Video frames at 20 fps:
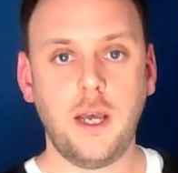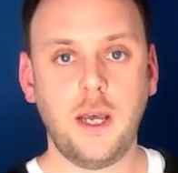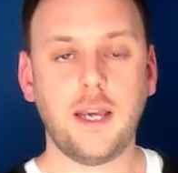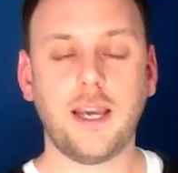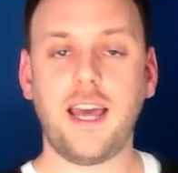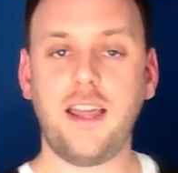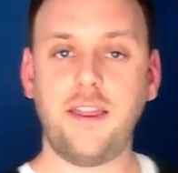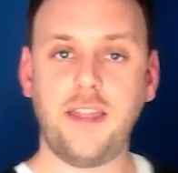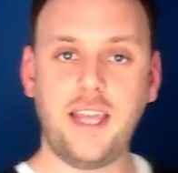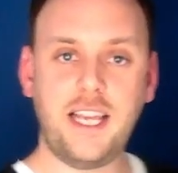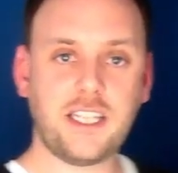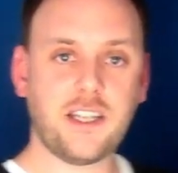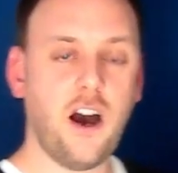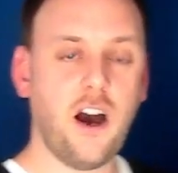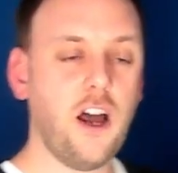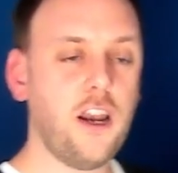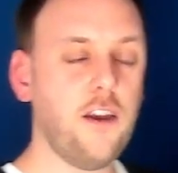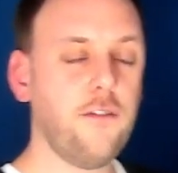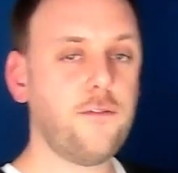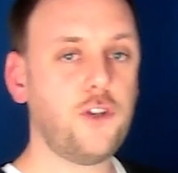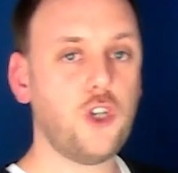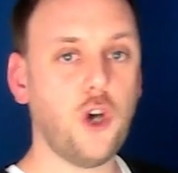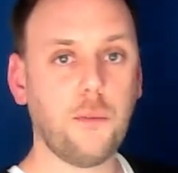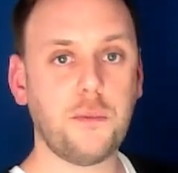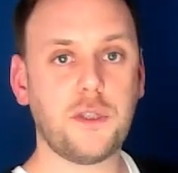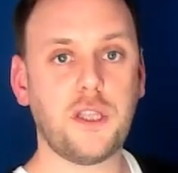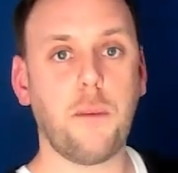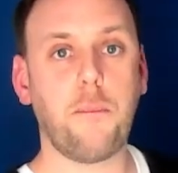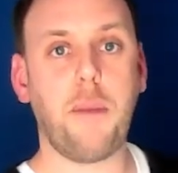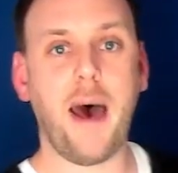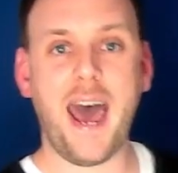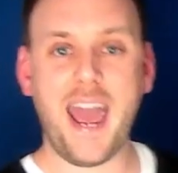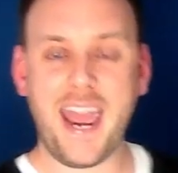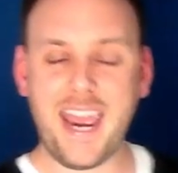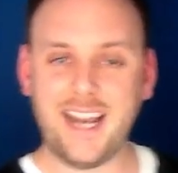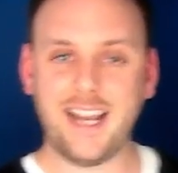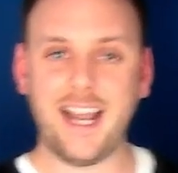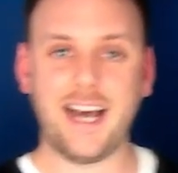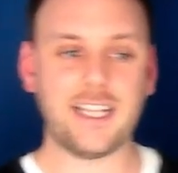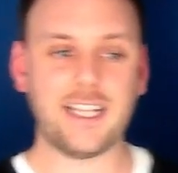Okay, these kind of jobs that pay
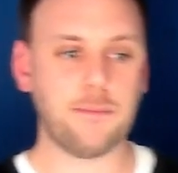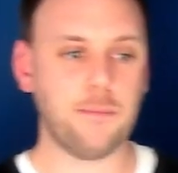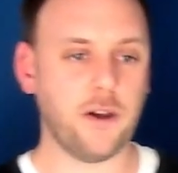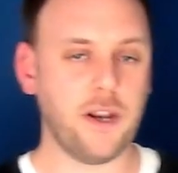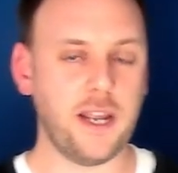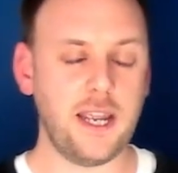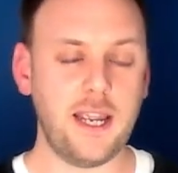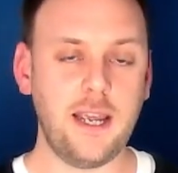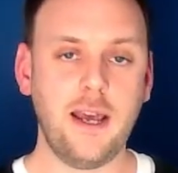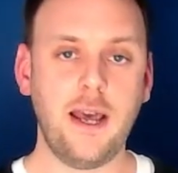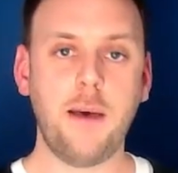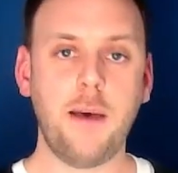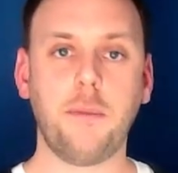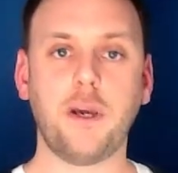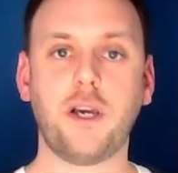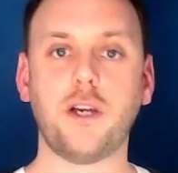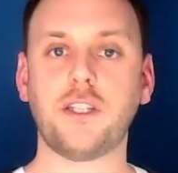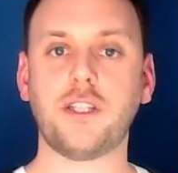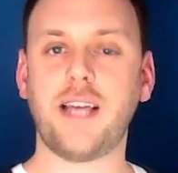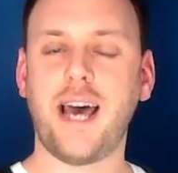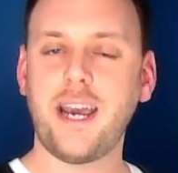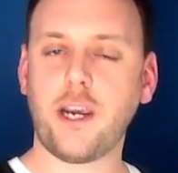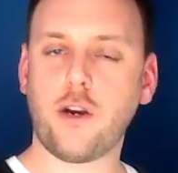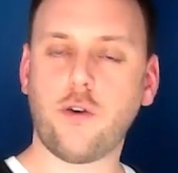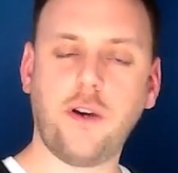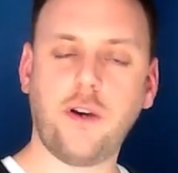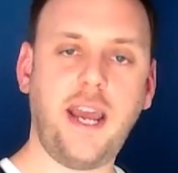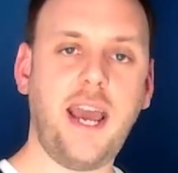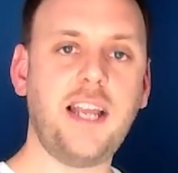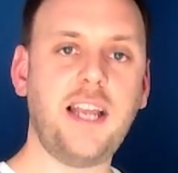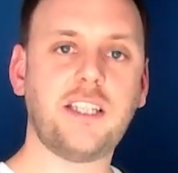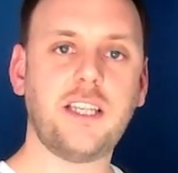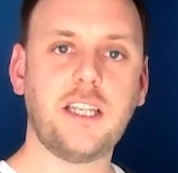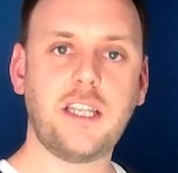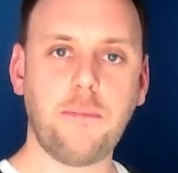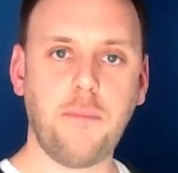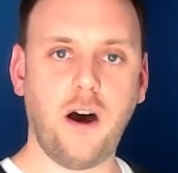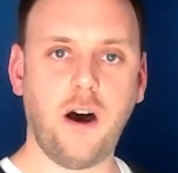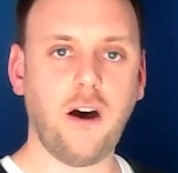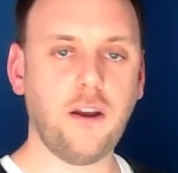less money, because that creates a
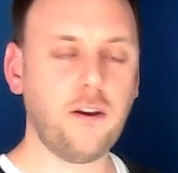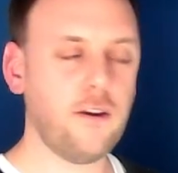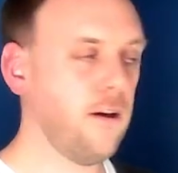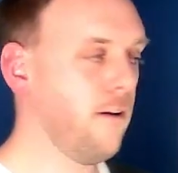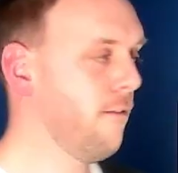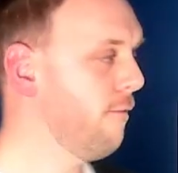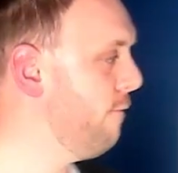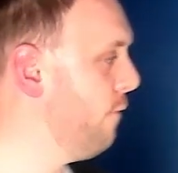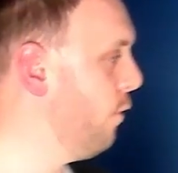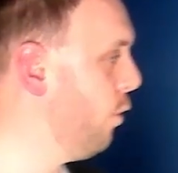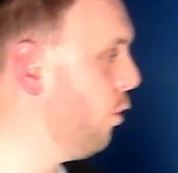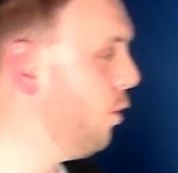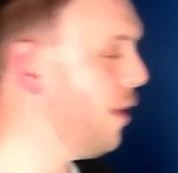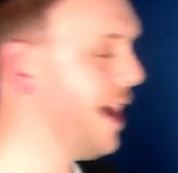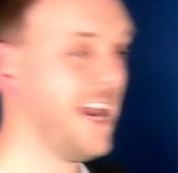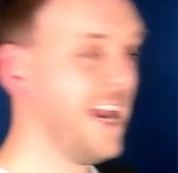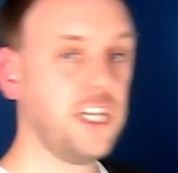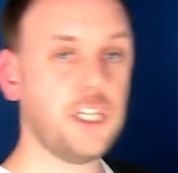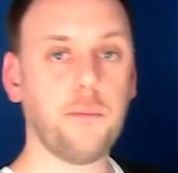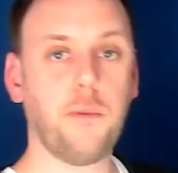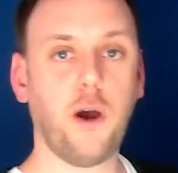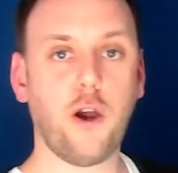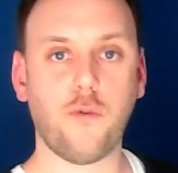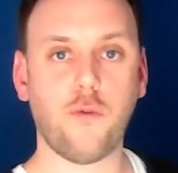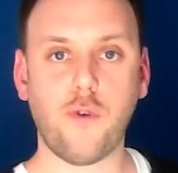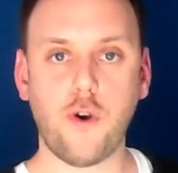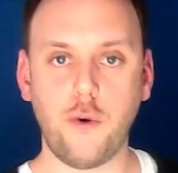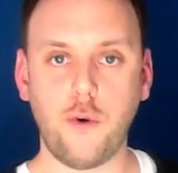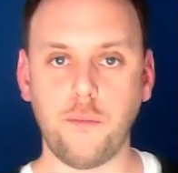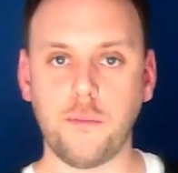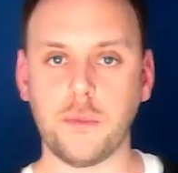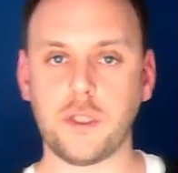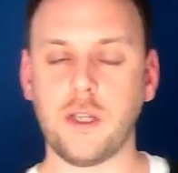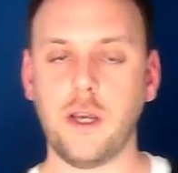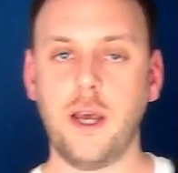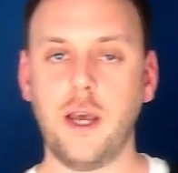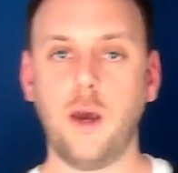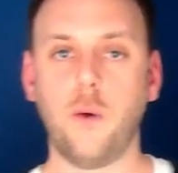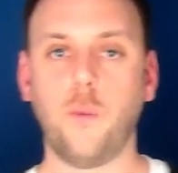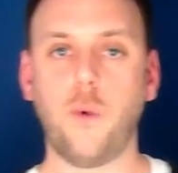demand for HMO rooms
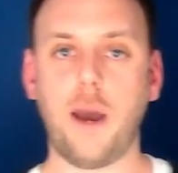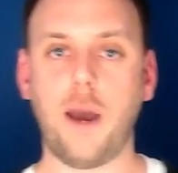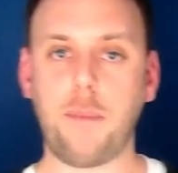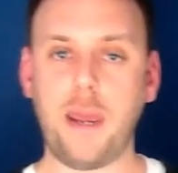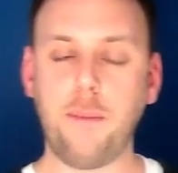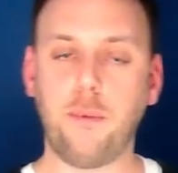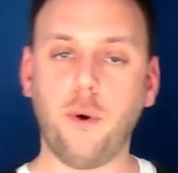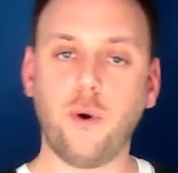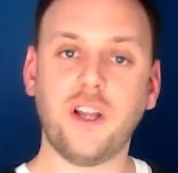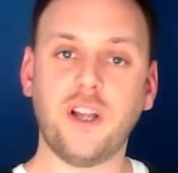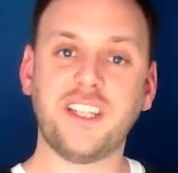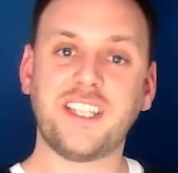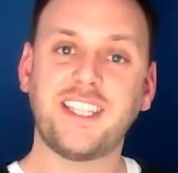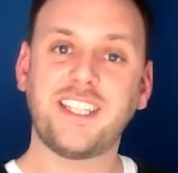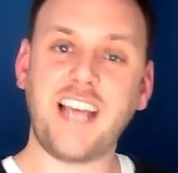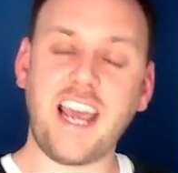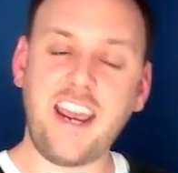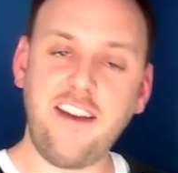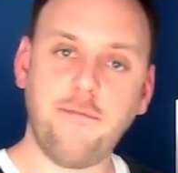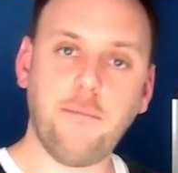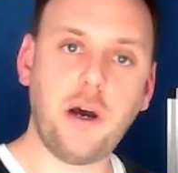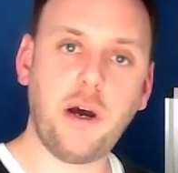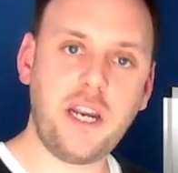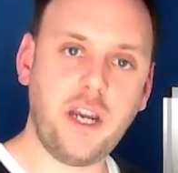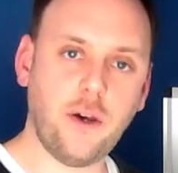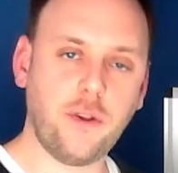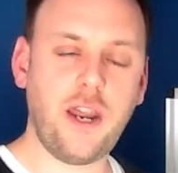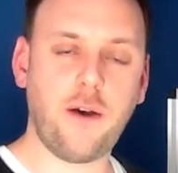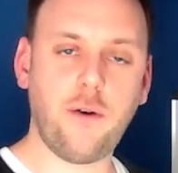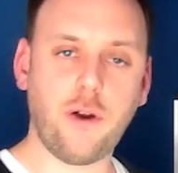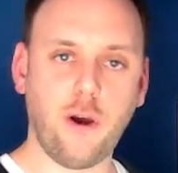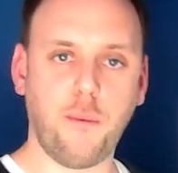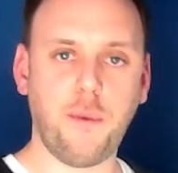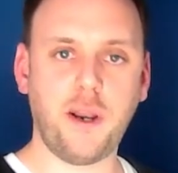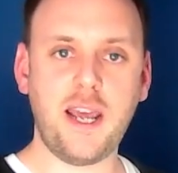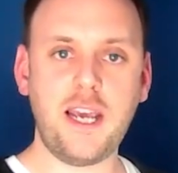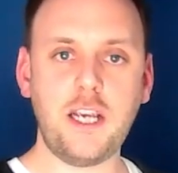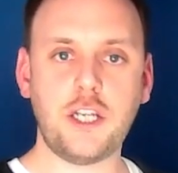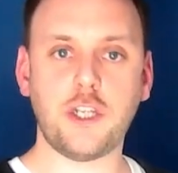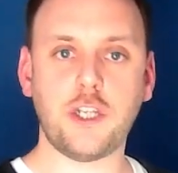where people can save money on their
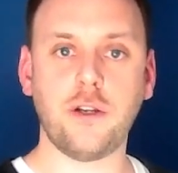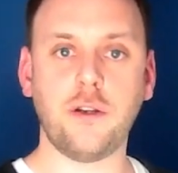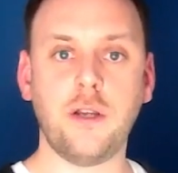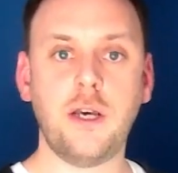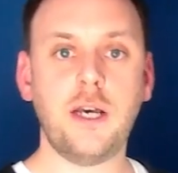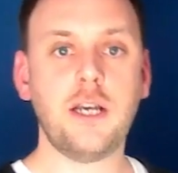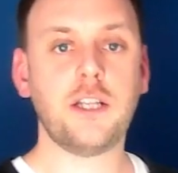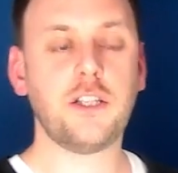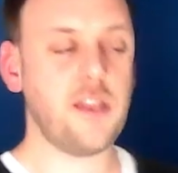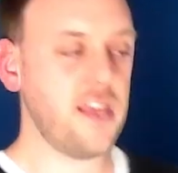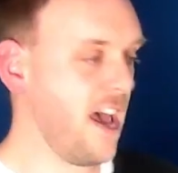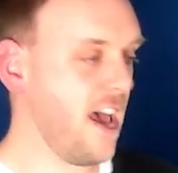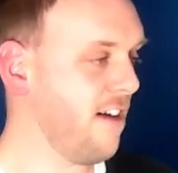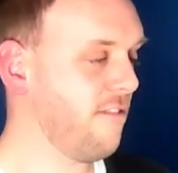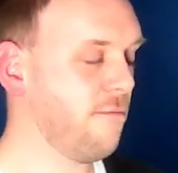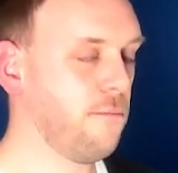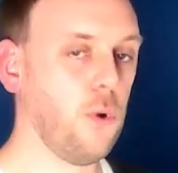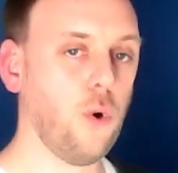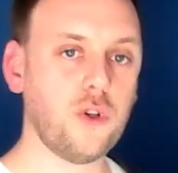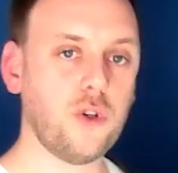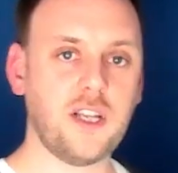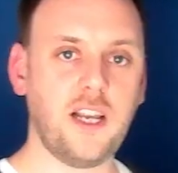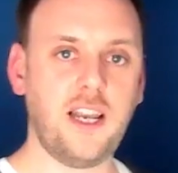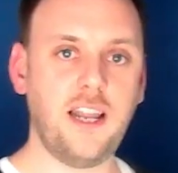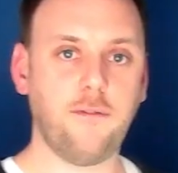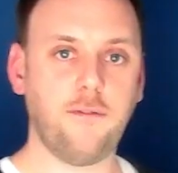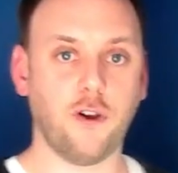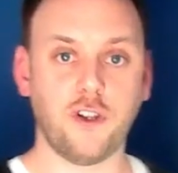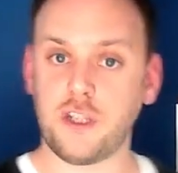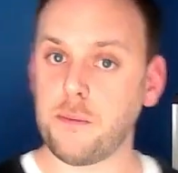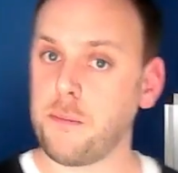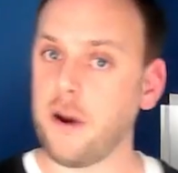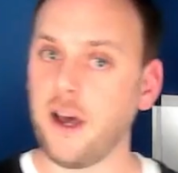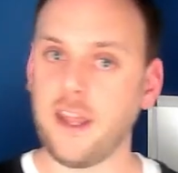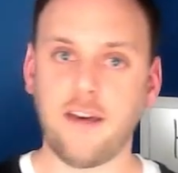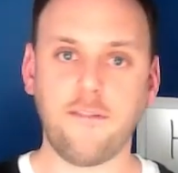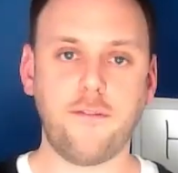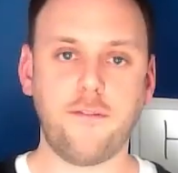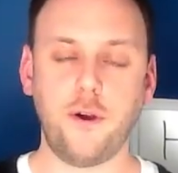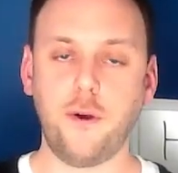accommodation so they have more to live on to buy
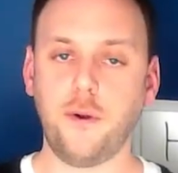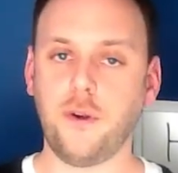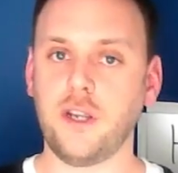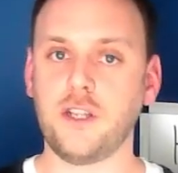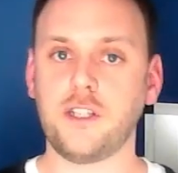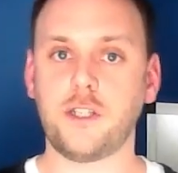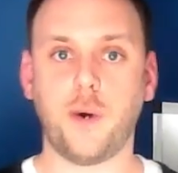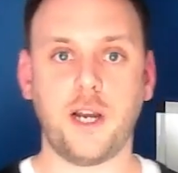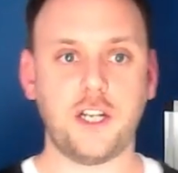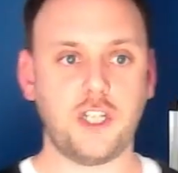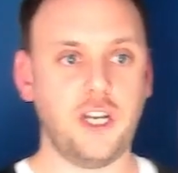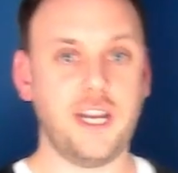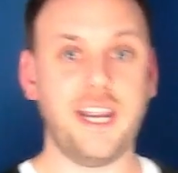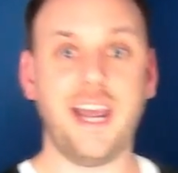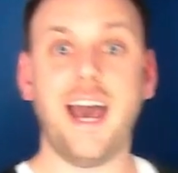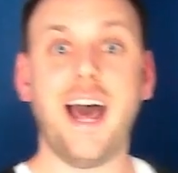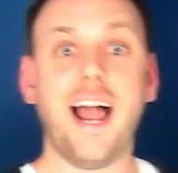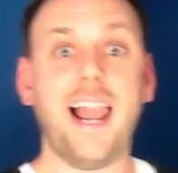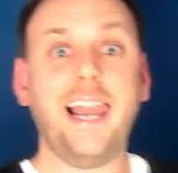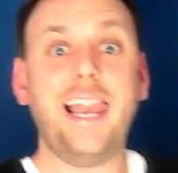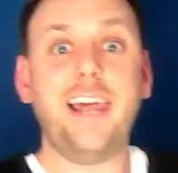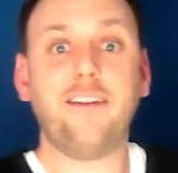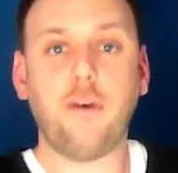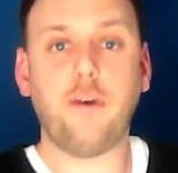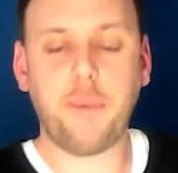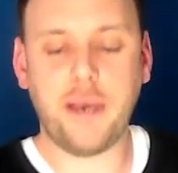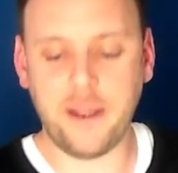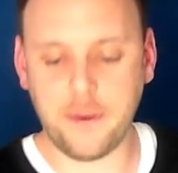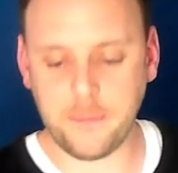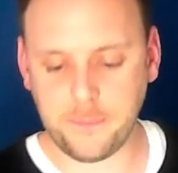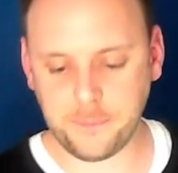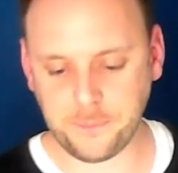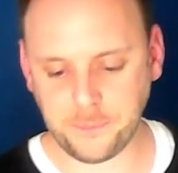their food and to actually live a bit.